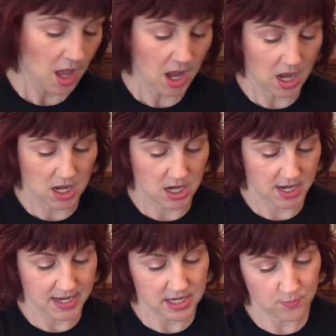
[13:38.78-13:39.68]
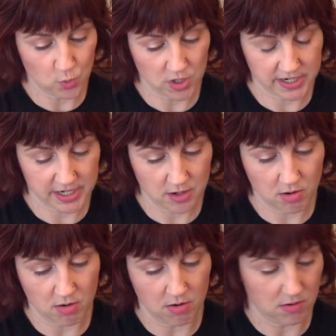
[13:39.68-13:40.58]
I am working
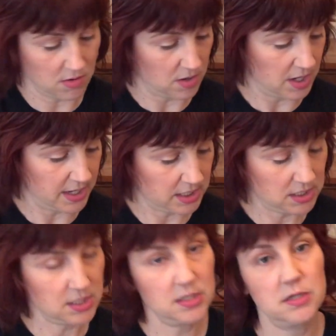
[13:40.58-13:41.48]
on